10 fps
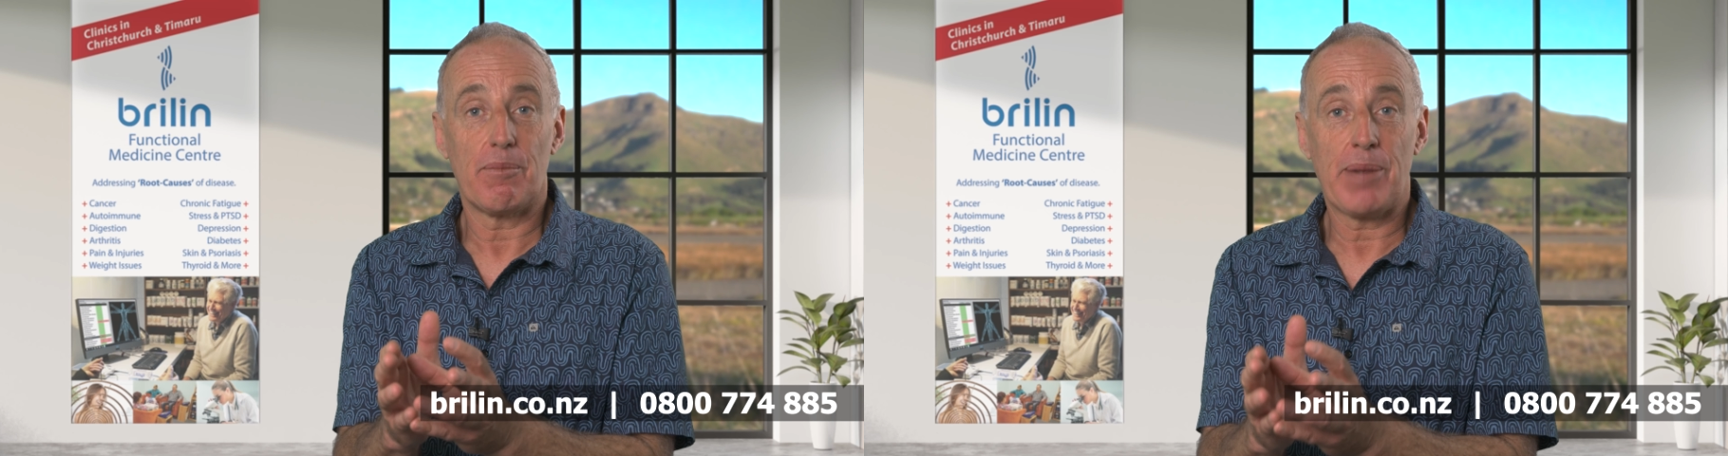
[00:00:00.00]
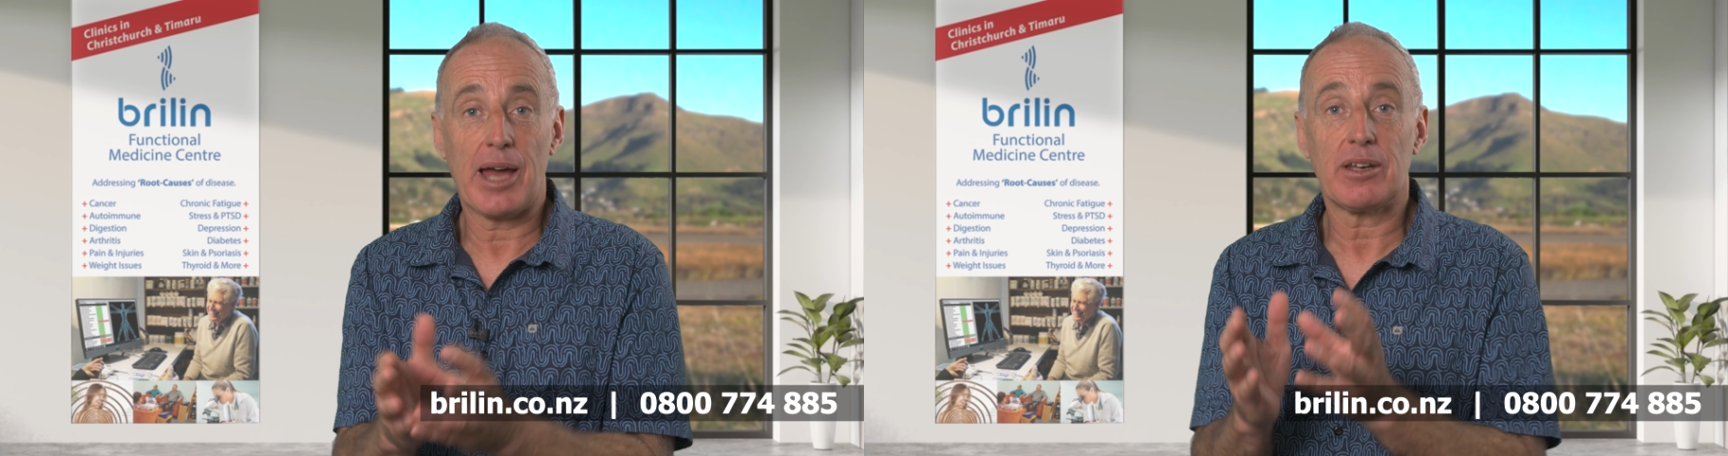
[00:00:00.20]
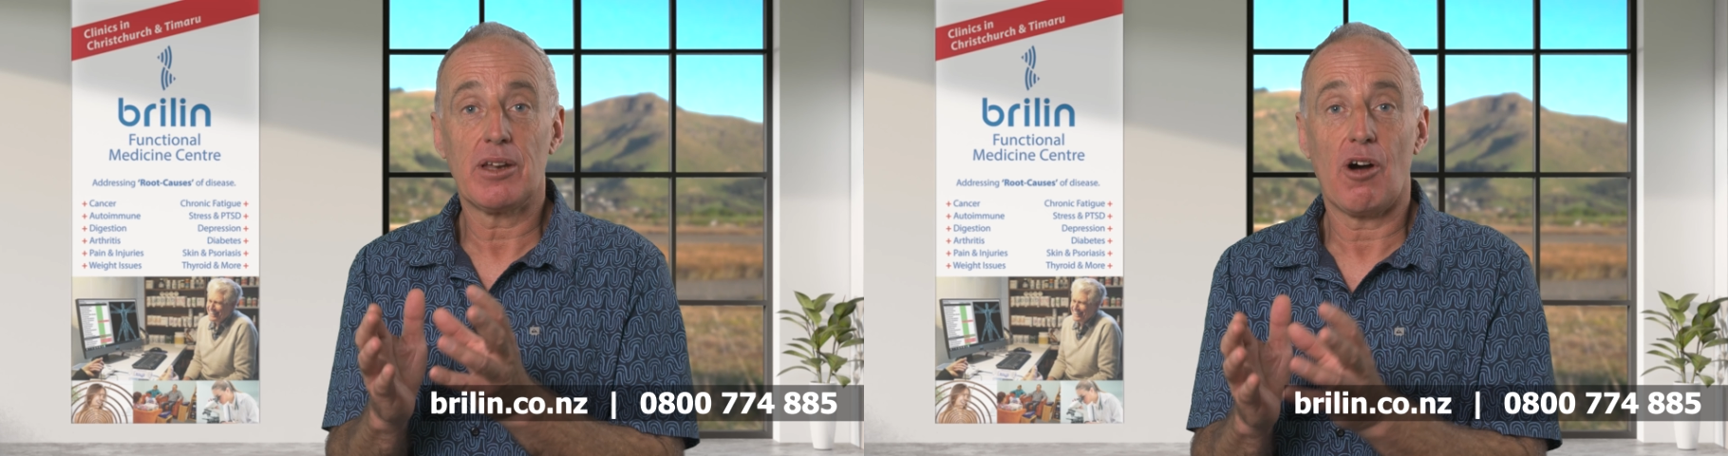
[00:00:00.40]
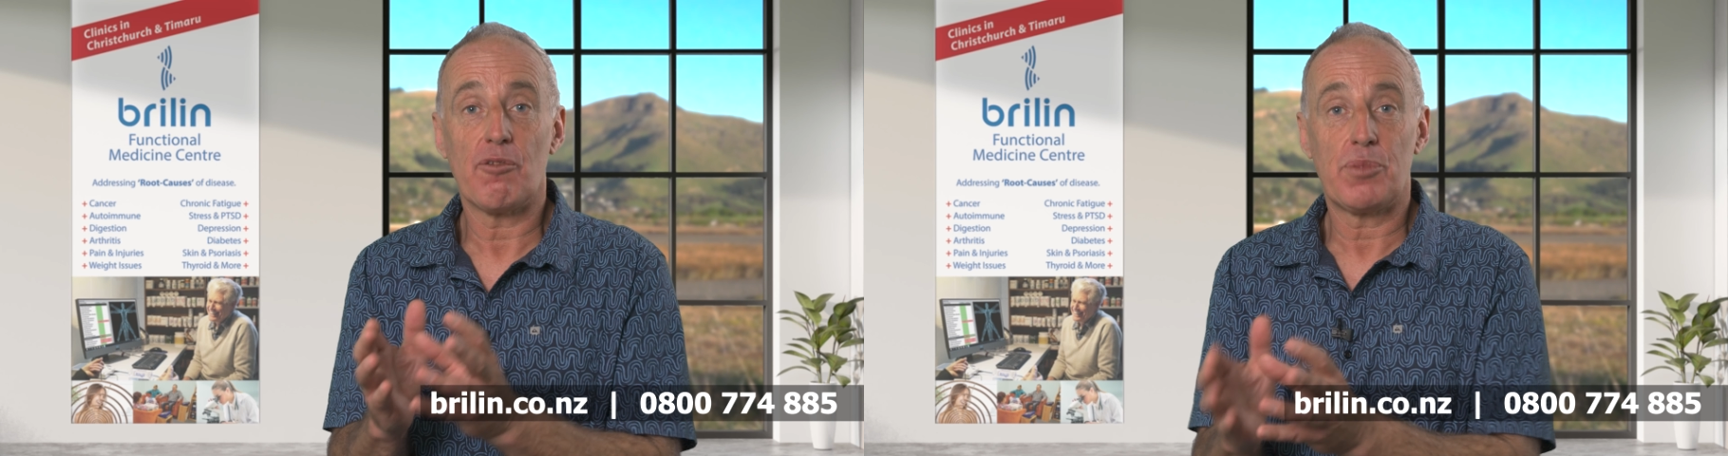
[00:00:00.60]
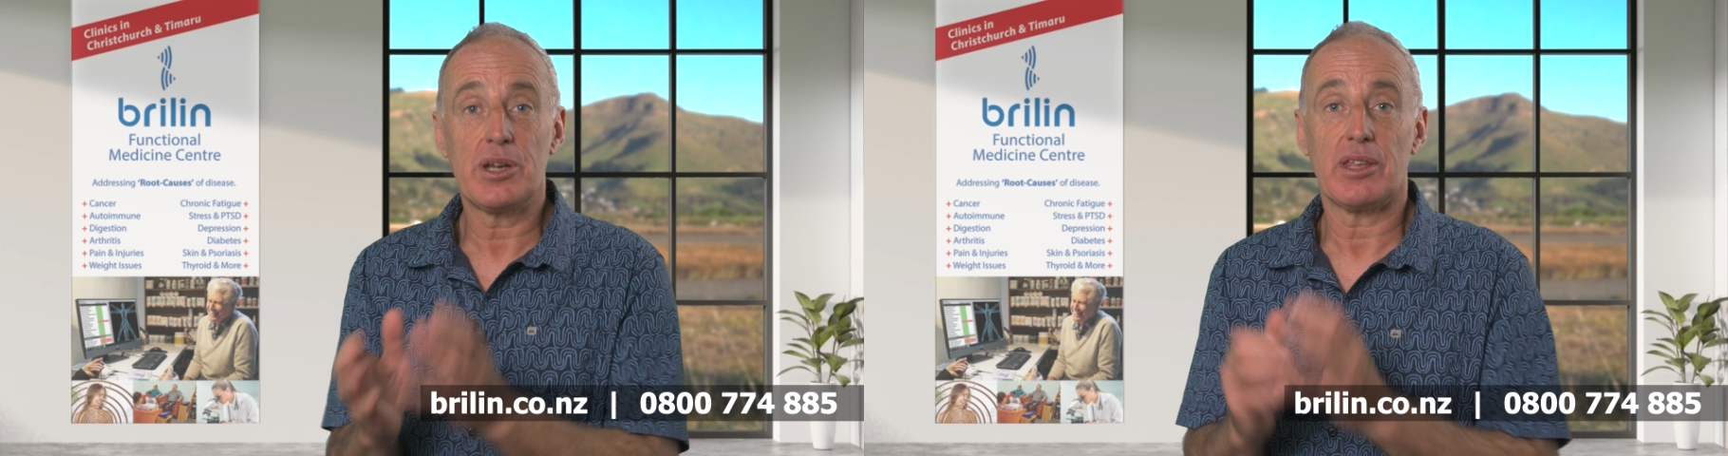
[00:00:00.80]
pattern
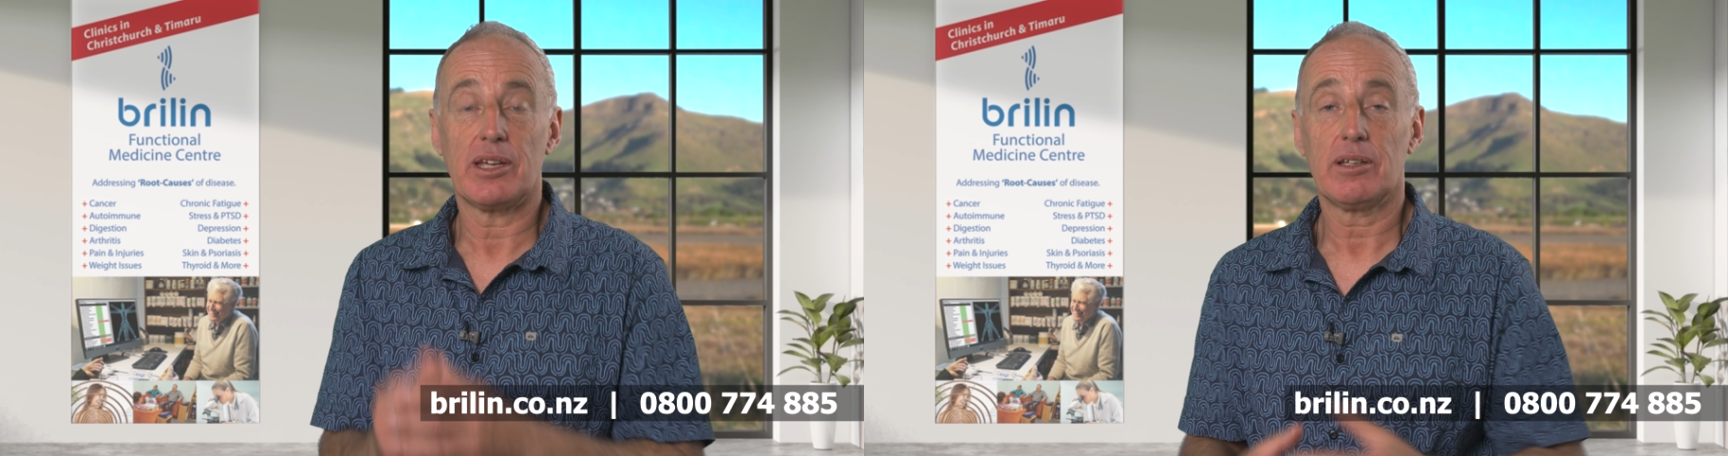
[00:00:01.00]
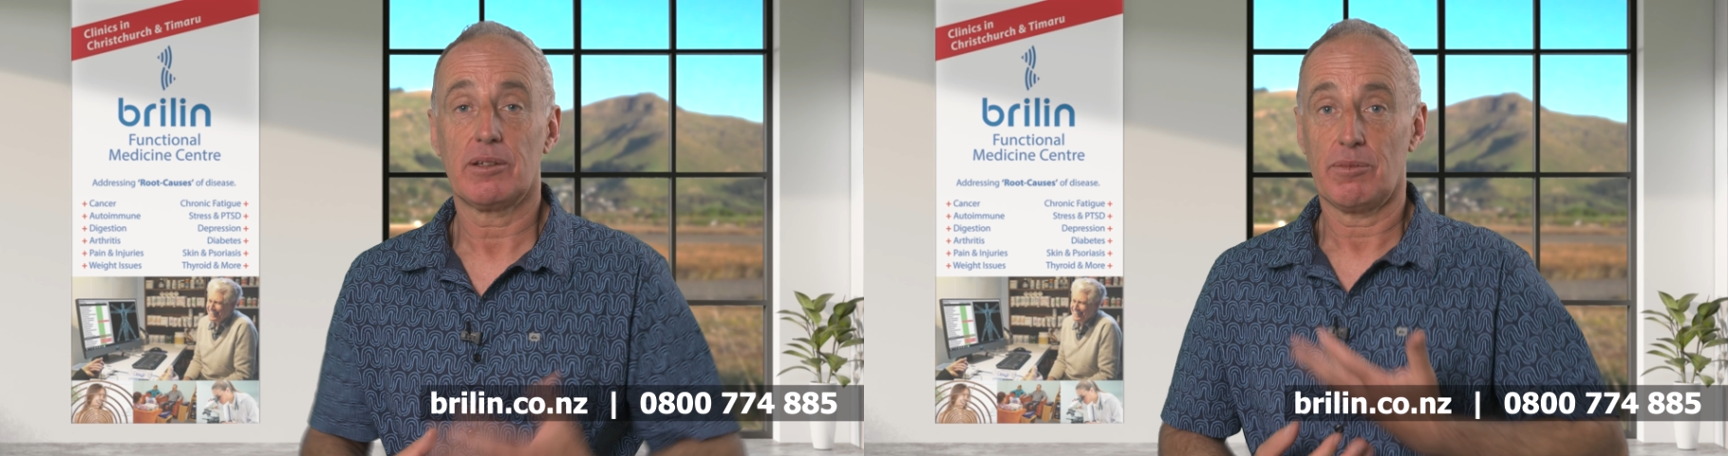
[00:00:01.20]
of breathing,